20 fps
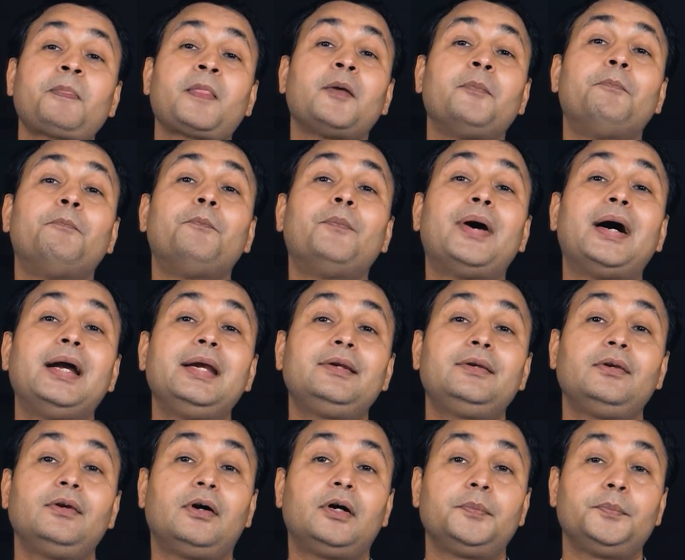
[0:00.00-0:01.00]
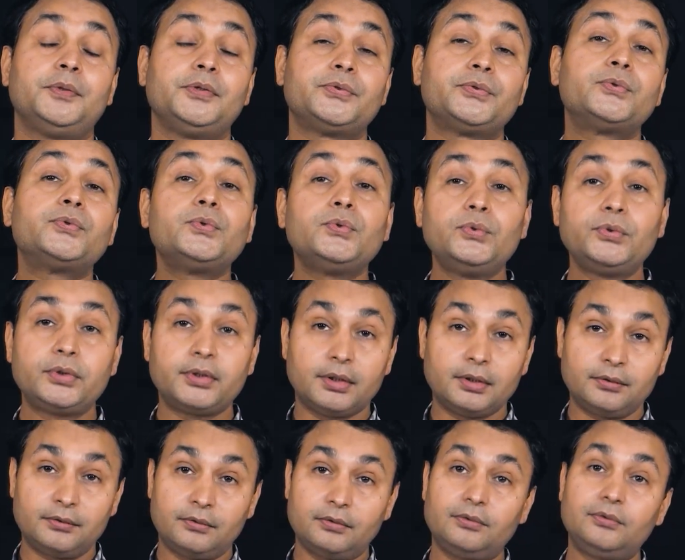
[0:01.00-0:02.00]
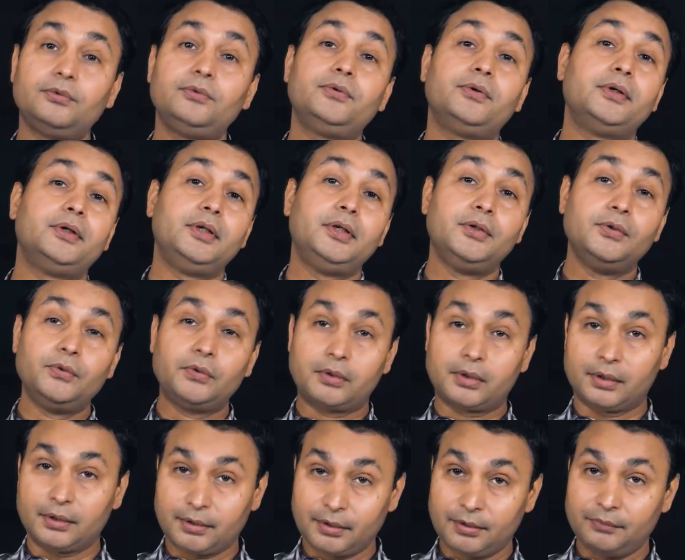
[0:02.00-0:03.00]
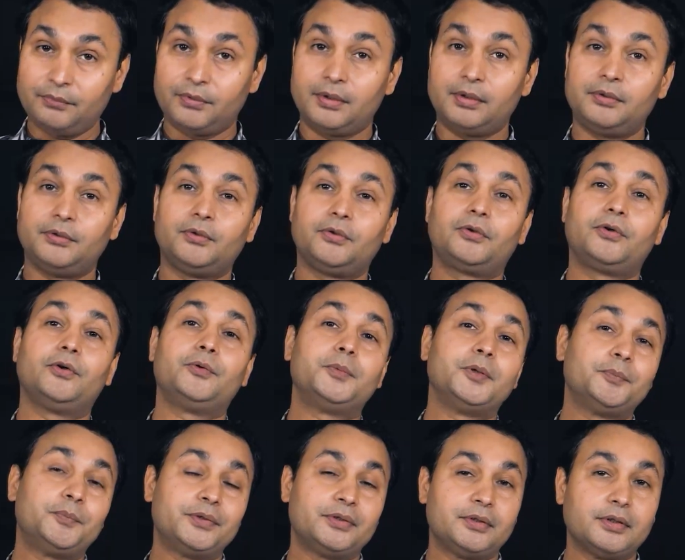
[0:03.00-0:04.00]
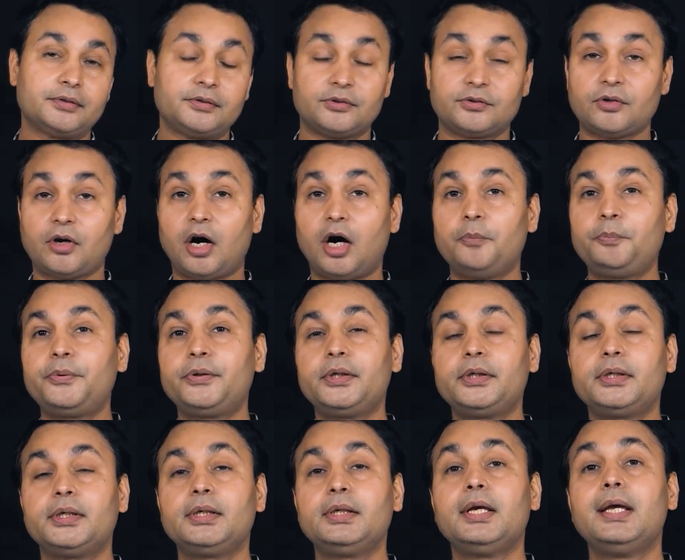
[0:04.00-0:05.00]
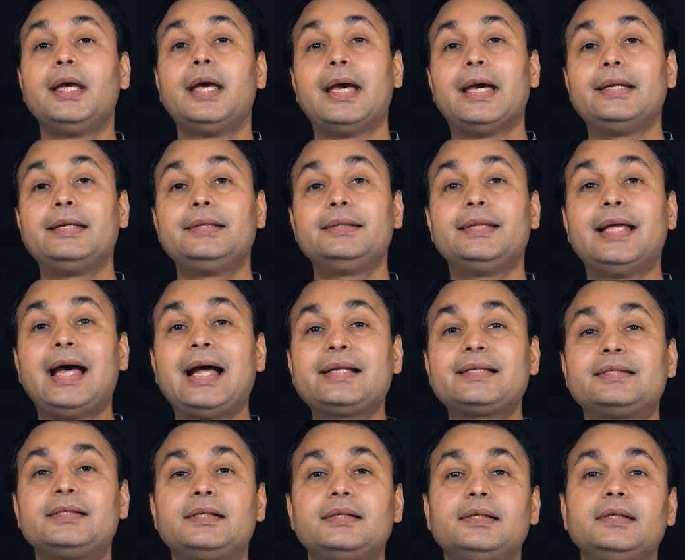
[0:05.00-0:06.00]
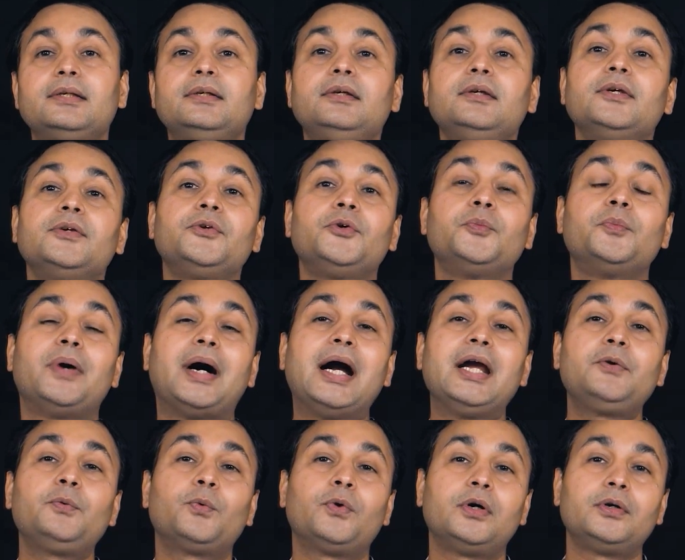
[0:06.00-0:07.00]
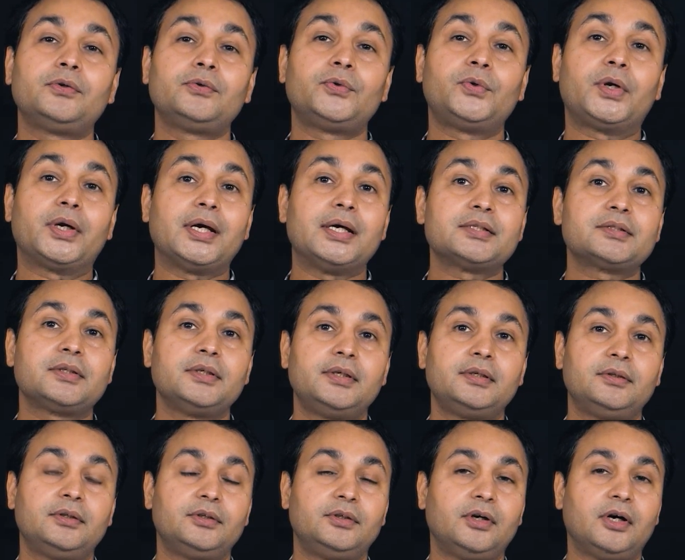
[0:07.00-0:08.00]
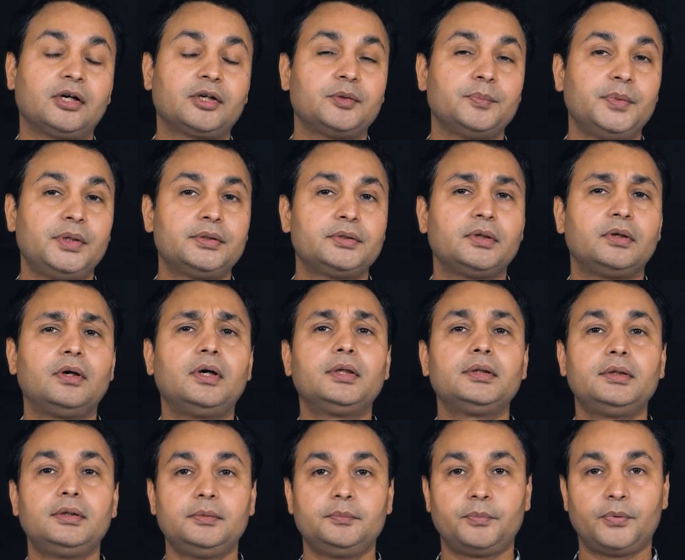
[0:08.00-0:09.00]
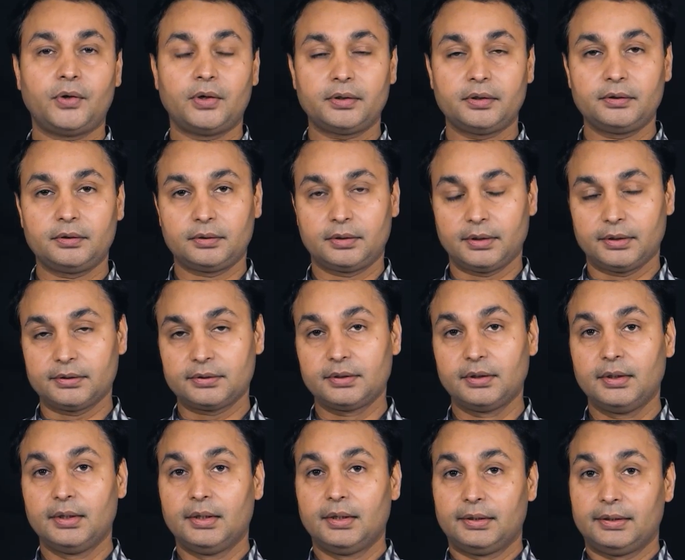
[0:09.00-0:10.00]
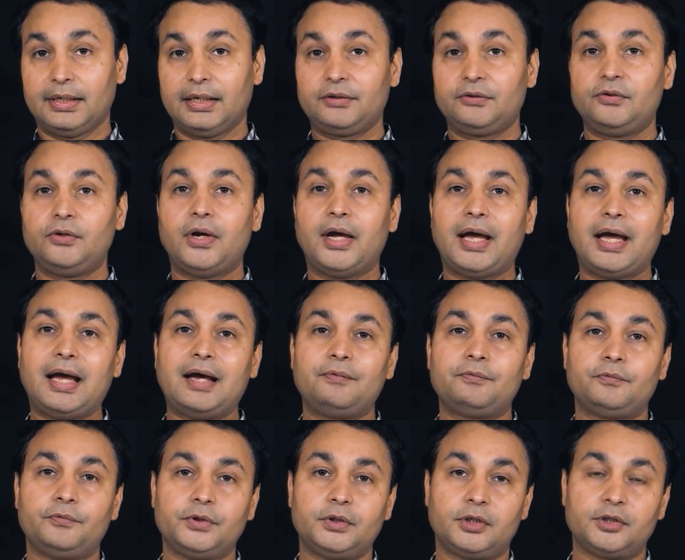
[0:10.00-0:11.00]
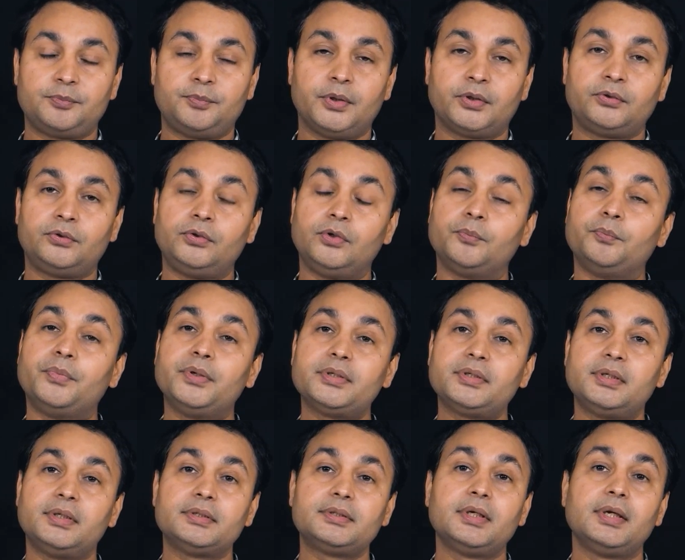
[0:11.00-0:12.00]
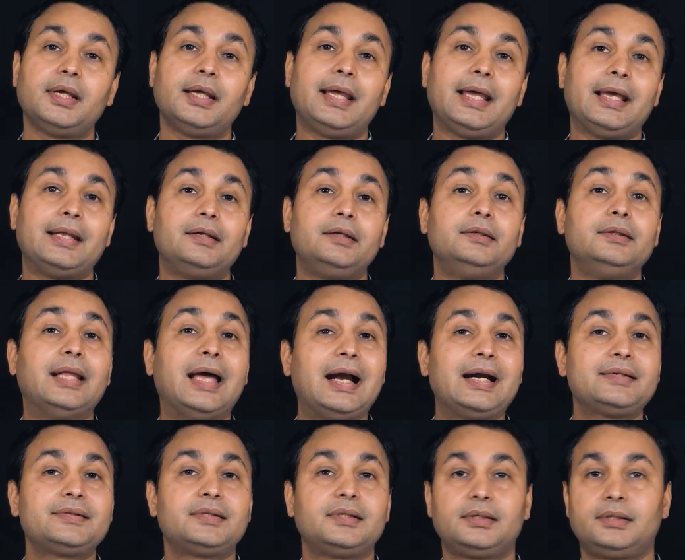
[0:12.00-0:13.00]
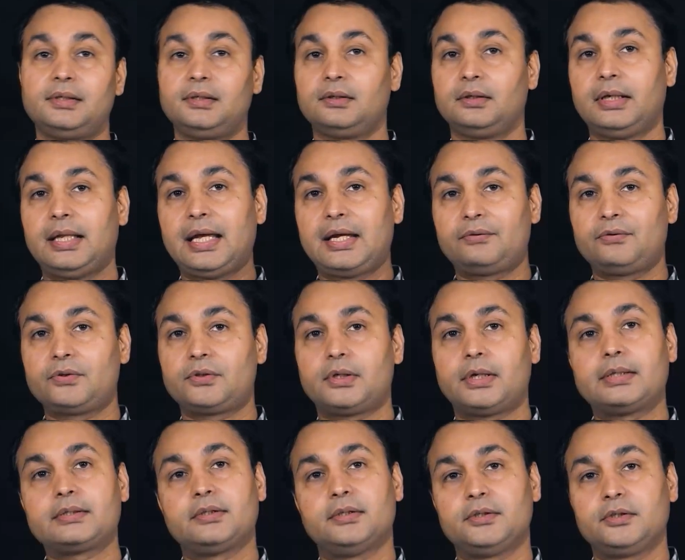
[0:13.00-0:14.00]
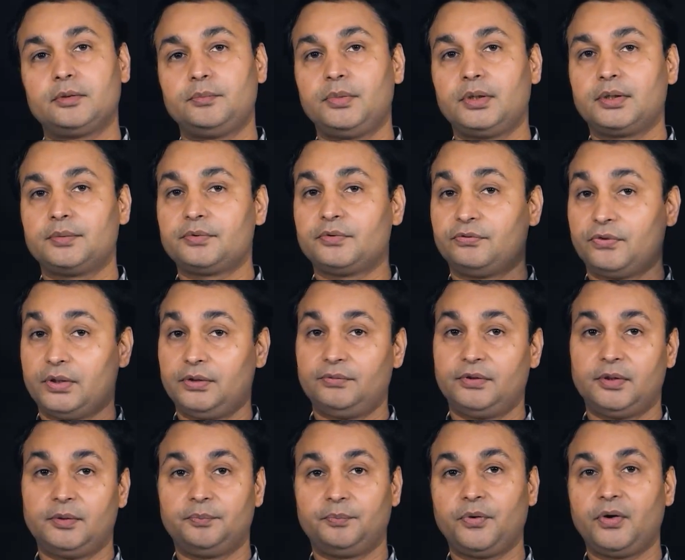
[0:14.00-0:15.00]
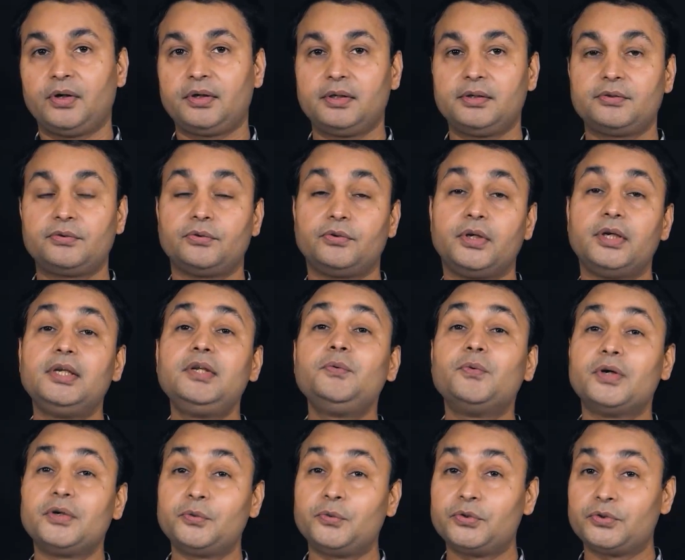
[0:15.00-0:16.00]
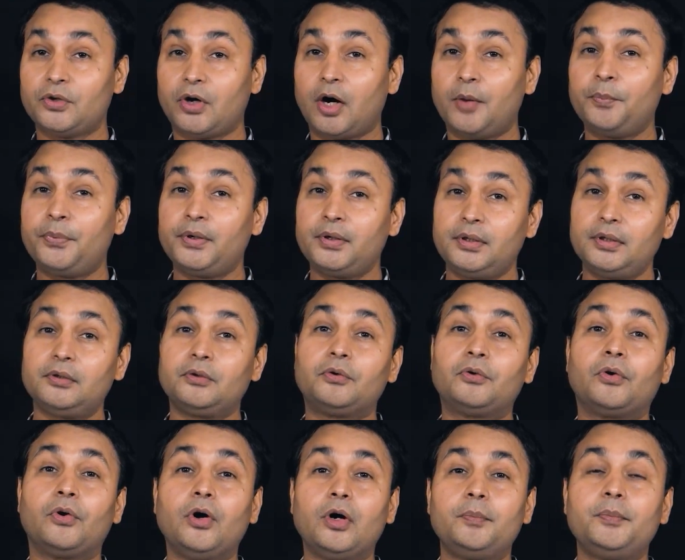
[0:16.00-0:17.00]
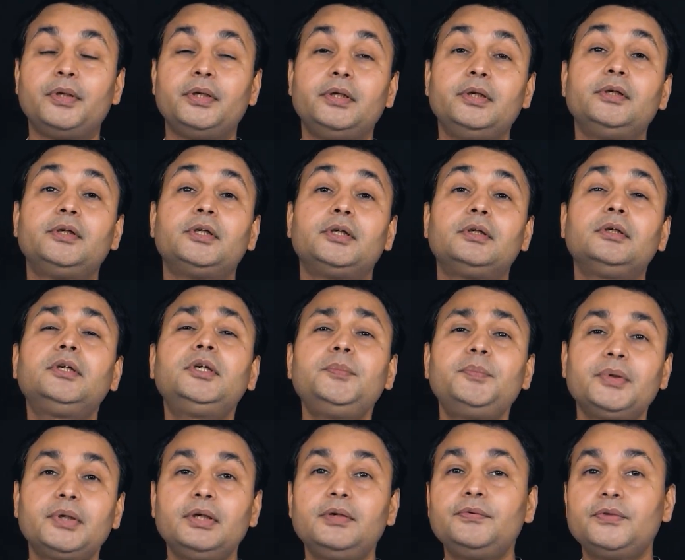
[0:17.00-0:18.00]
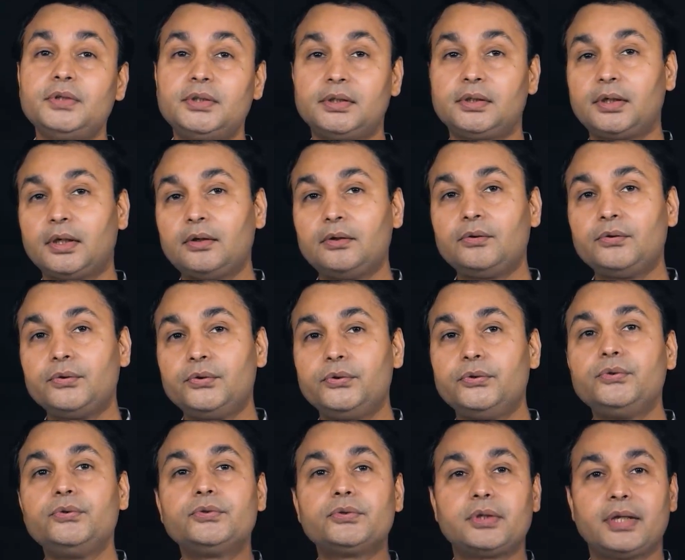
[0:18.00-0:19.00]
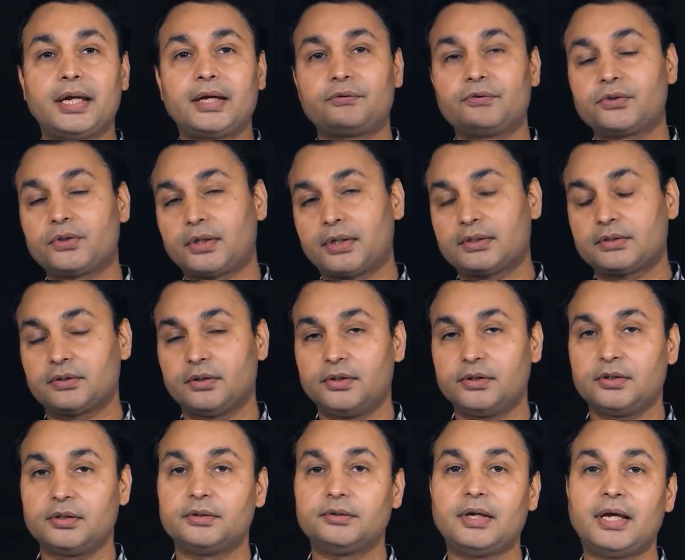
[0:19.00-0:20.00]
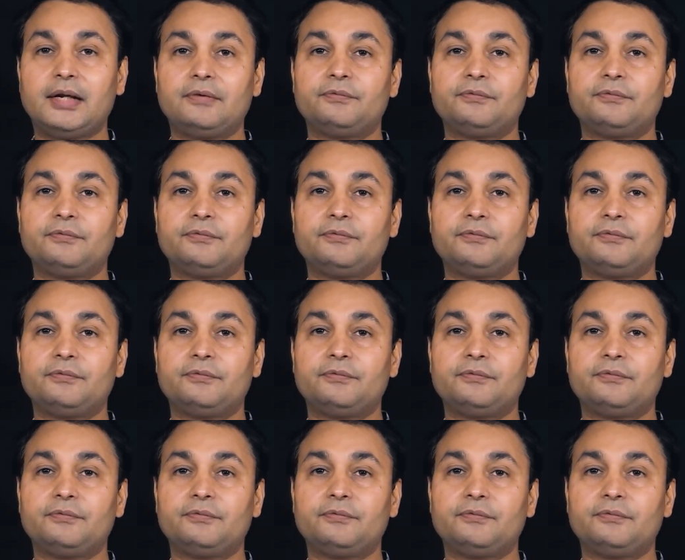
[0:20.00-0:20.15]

might not be suited to a new country where your global business is operating, and in that setting you might want to translate the documents or other important things that you have with respect to your business, and in that setting language translation becomes very, very important. So anyone who's operating globally typically will tend to use language translation, and